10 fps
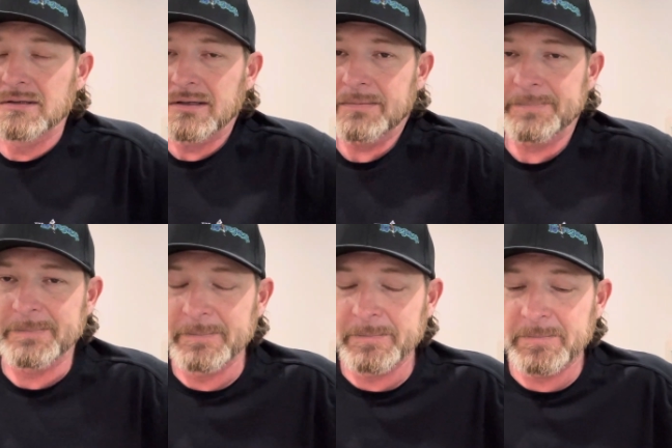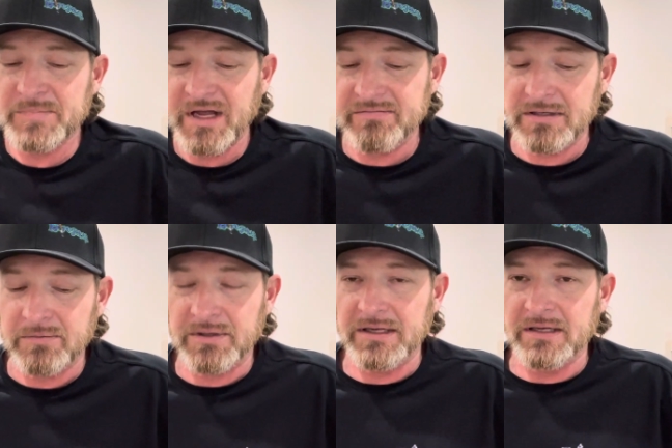Um, you have to
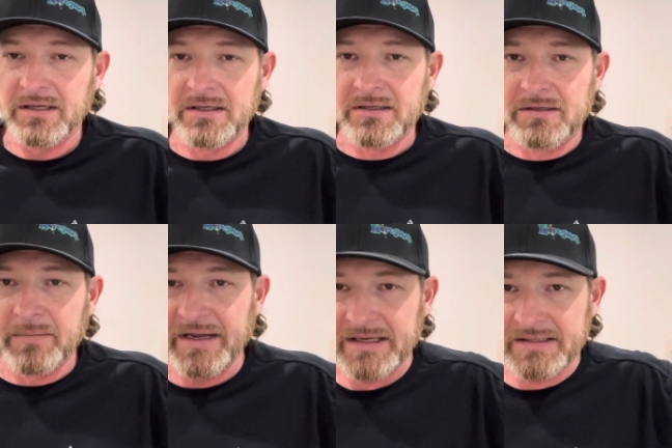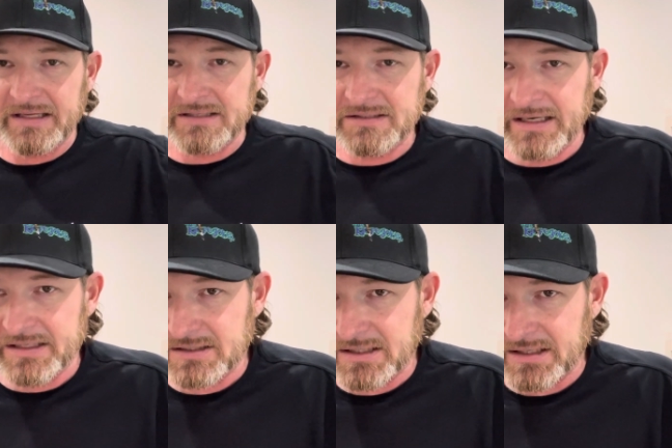really make it a
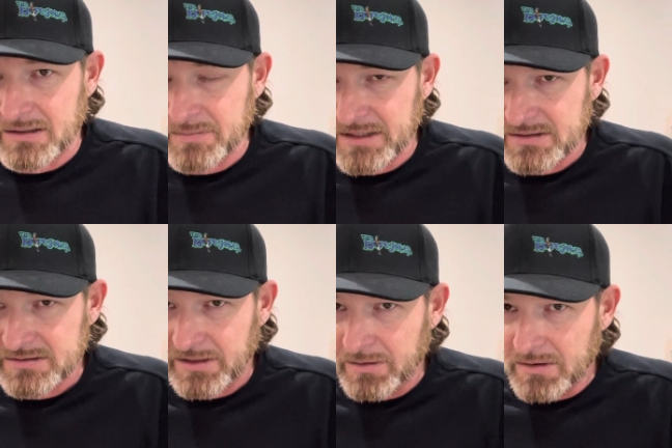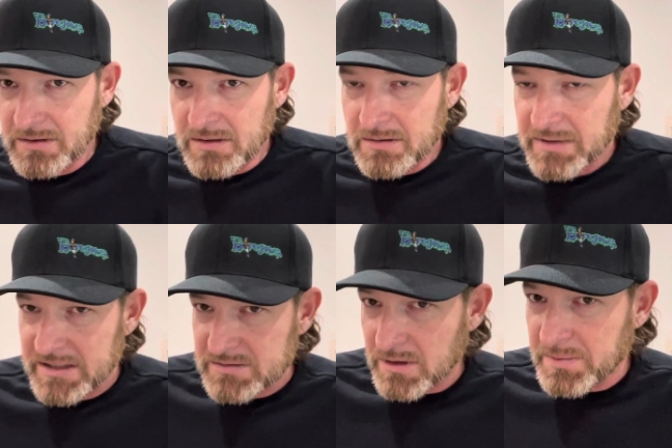destination to come here. So might
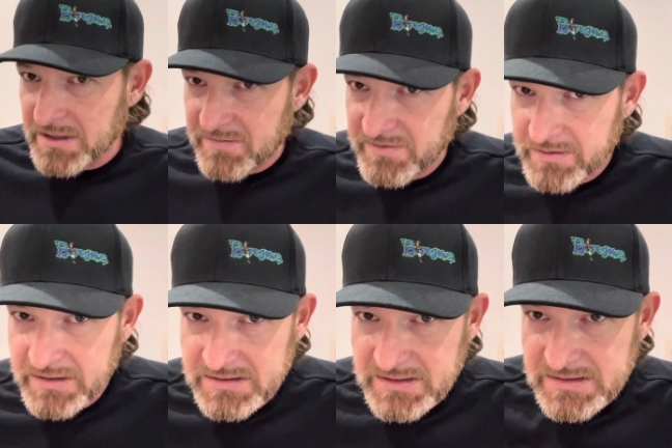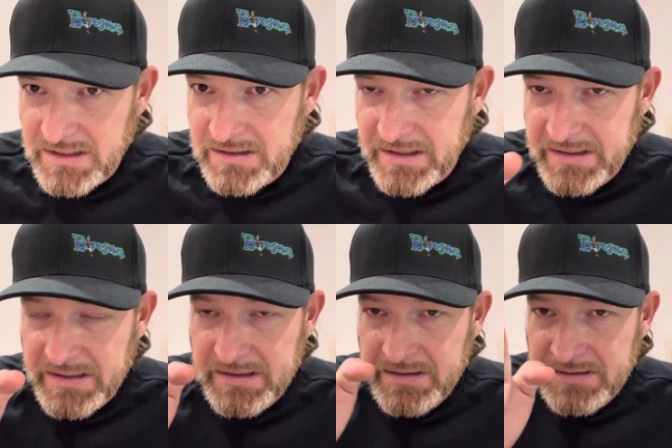as well put a few of these things online.
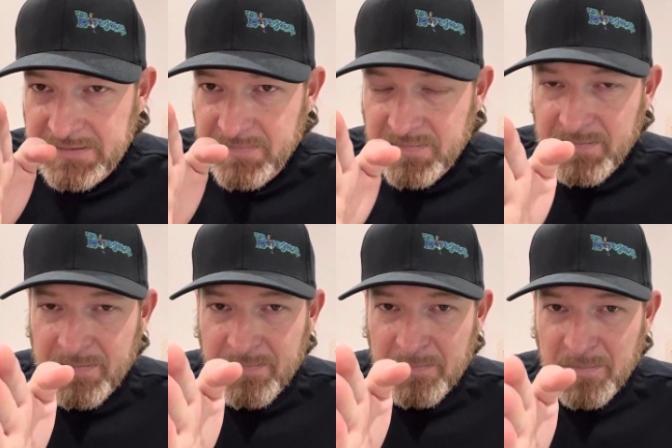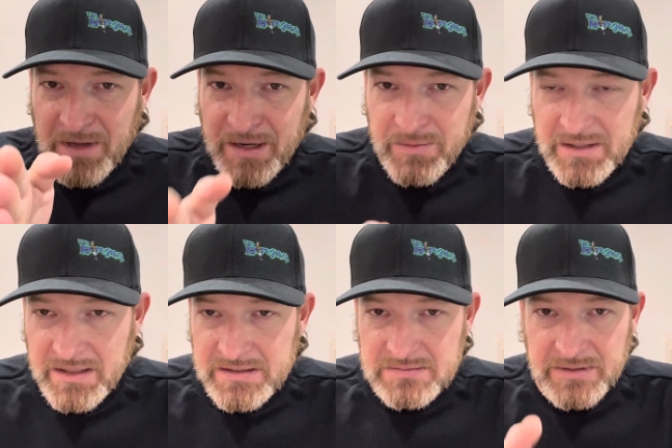And I
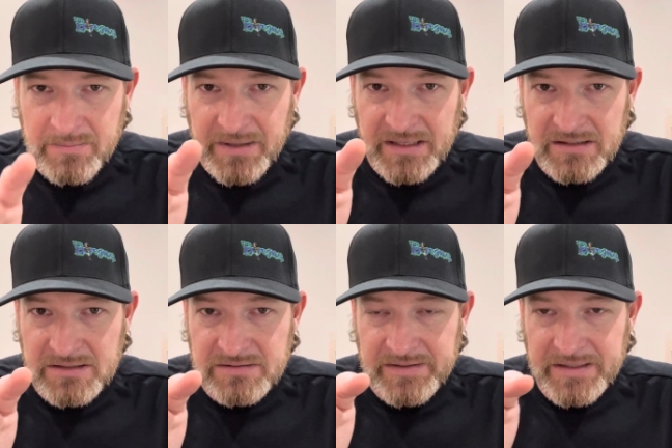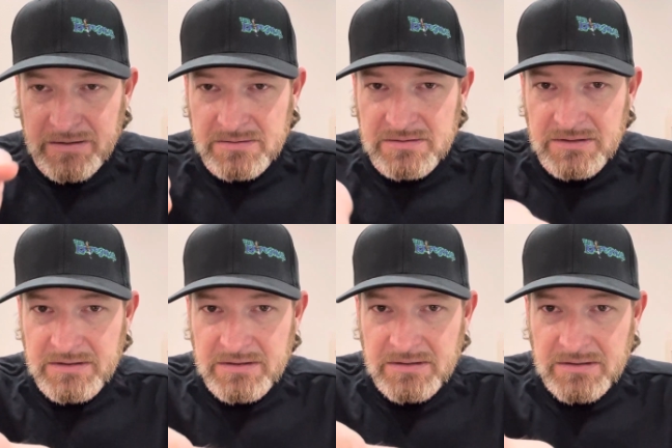realize when I'm making these videos,
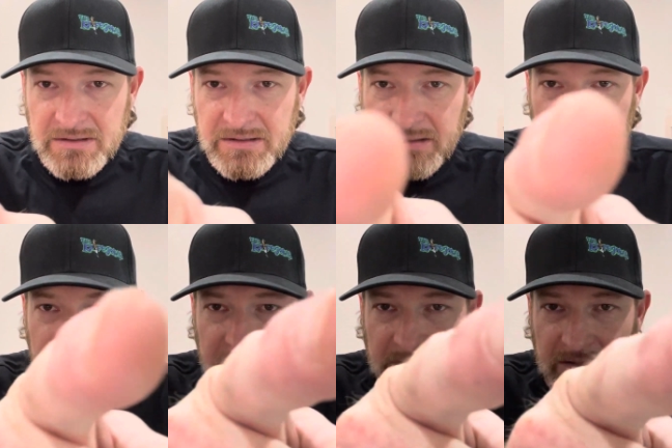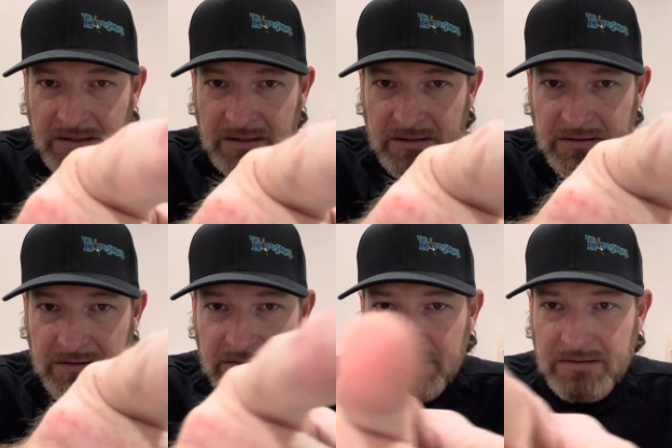I think
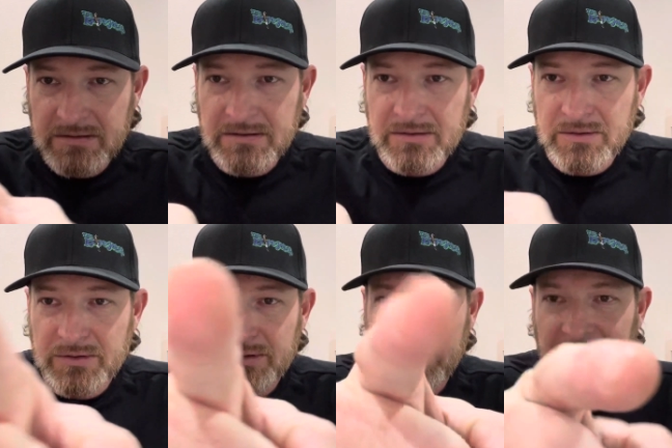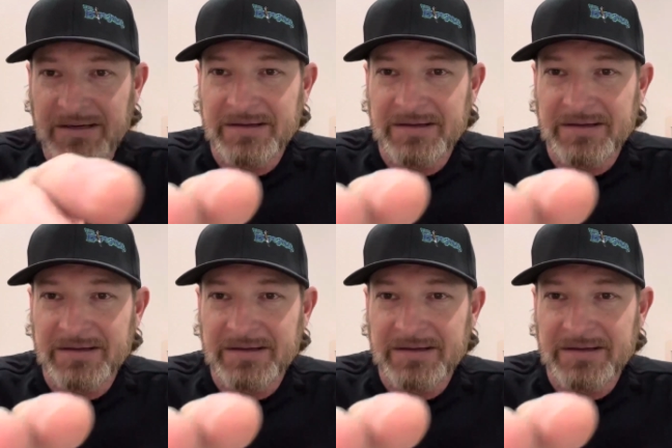the...